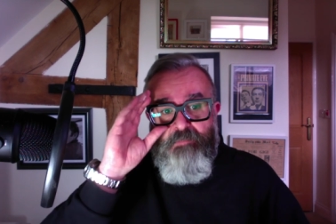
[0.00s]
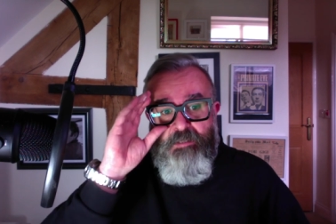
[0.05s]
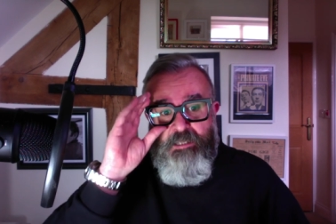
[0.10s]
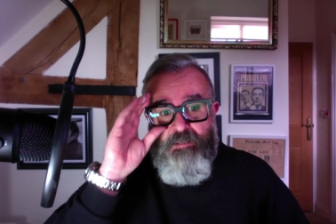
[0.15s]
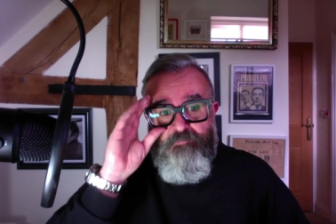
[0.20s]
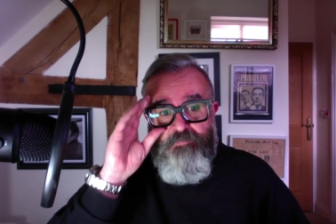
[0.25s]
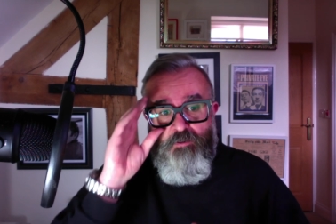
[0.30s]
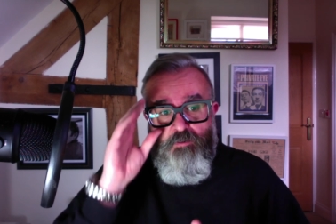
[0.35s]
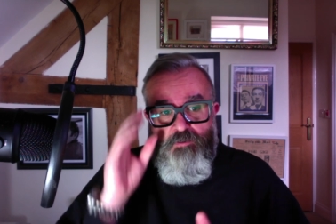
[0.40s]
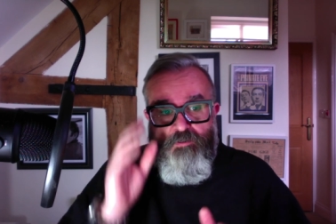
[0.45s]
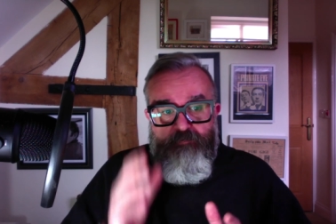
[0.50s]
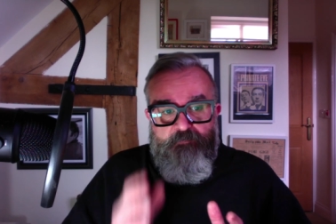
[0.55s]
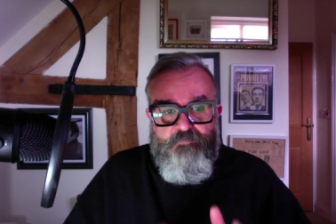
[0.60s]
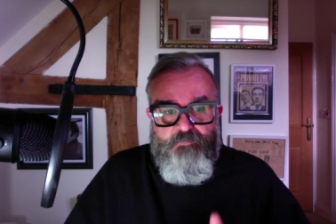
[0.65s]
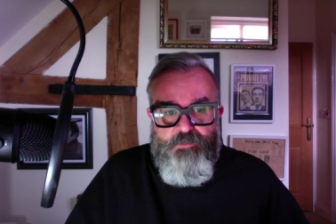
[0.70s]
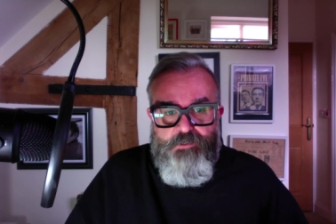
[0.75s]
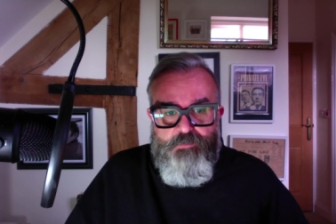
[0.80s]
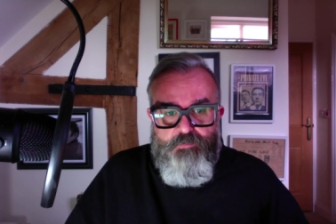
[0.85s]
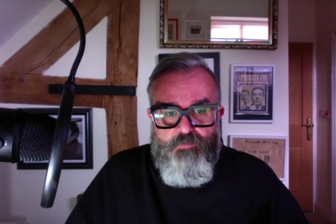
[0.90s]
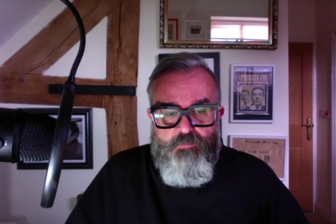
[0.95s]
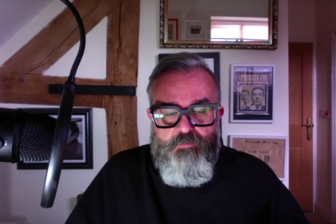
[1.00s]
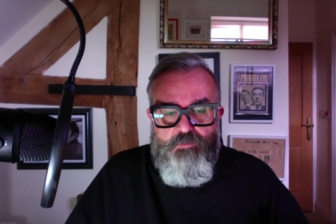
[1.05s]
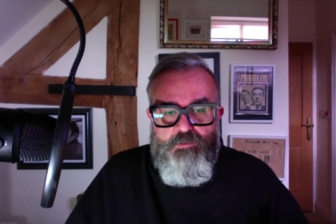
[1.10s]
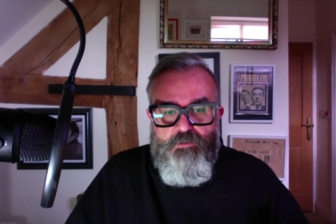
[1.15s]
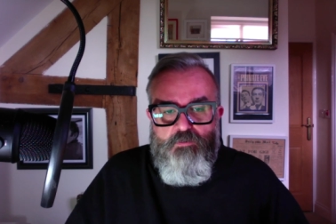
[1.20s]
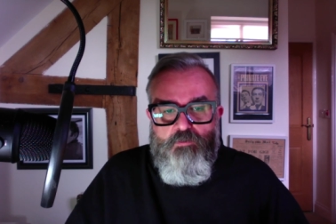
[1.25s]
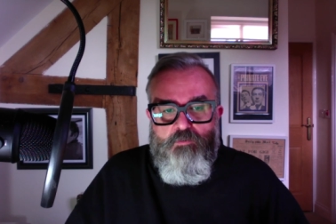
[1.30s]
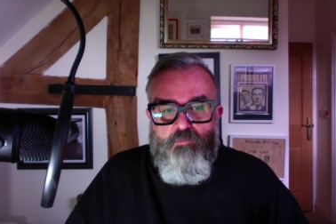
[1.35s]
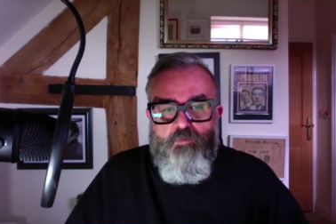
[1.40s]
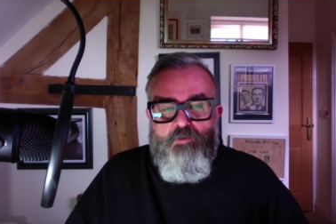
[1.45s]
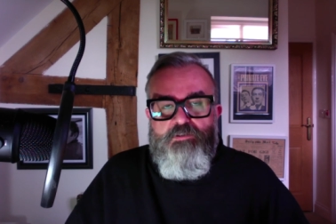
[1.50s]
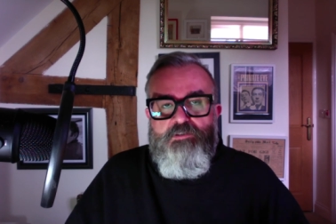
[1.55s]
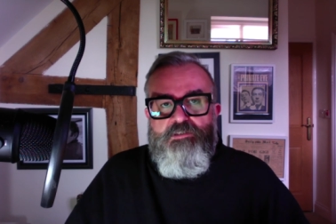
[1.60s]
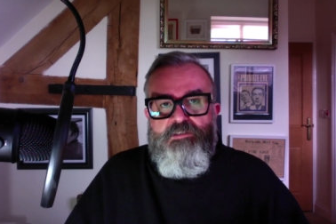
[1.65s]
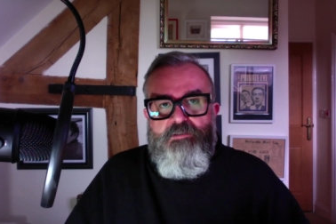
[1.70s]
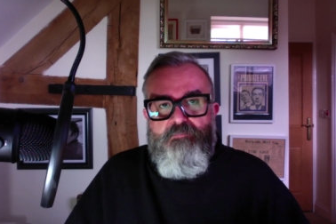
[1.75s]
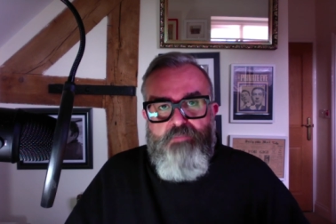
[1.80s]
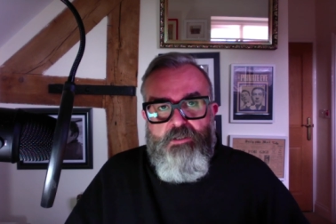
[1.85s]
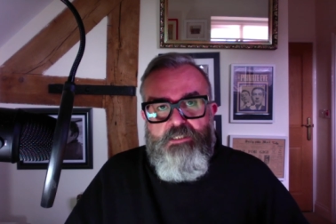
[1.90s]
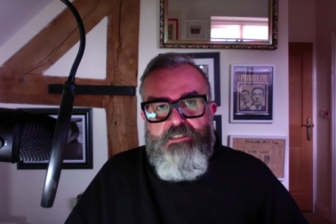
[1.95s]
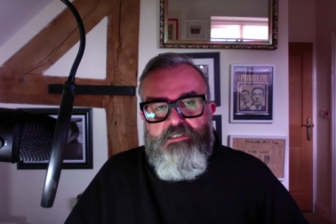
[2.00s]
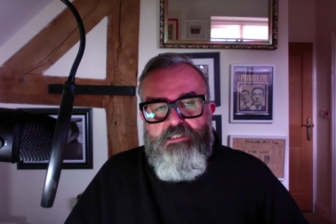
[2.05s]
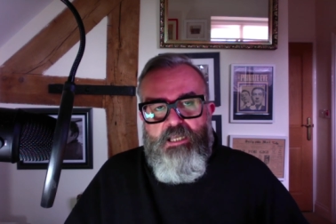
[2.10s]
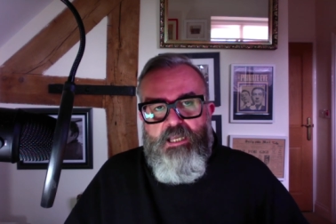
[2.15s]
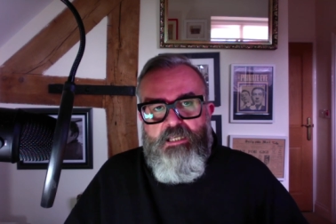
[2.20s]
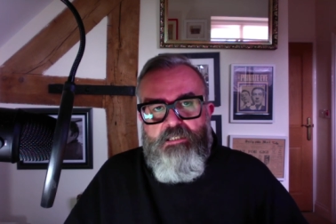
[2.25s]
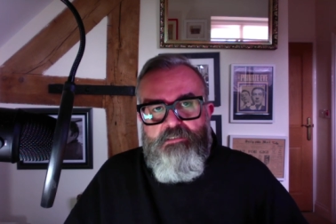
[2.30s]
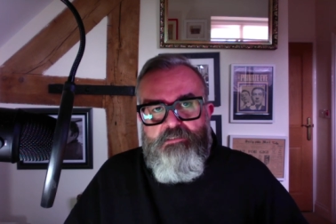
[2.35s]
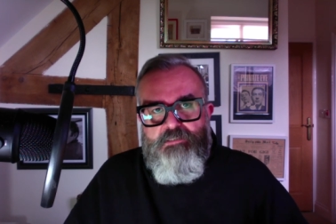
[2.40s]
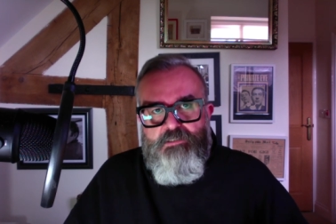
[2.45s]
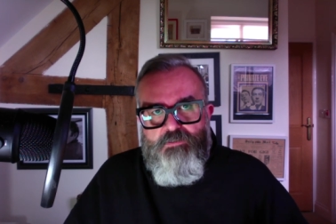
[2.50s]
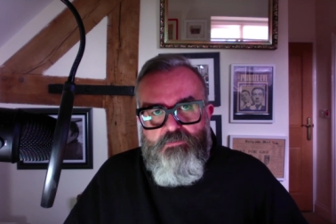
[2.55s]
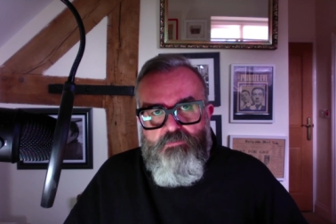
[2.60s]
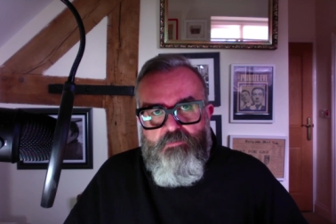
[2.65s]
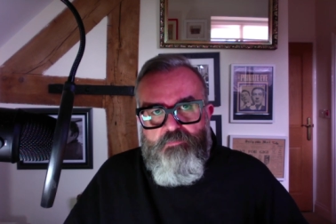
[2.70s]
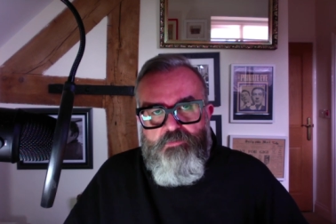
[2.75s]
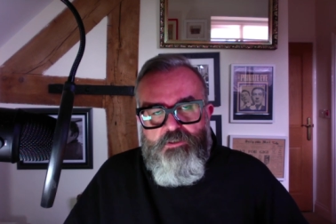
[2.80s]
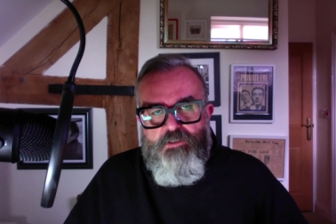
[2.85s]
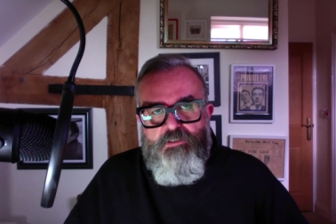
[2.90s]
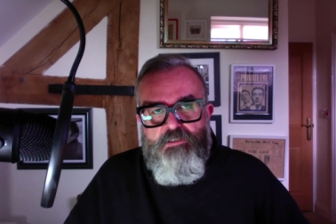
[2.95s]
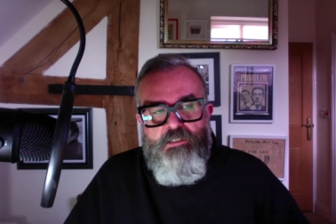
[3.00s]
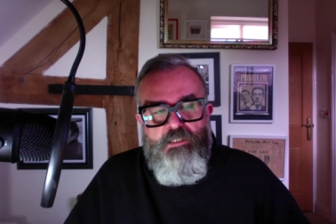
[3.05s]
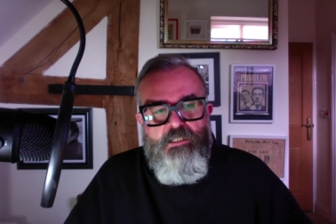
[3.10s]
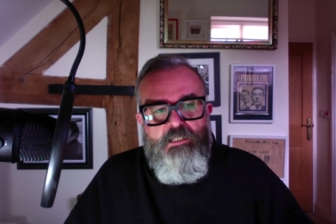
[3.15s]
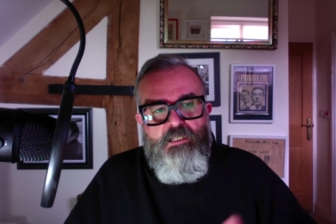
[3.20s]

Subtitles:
If you're confused or want to debate that description,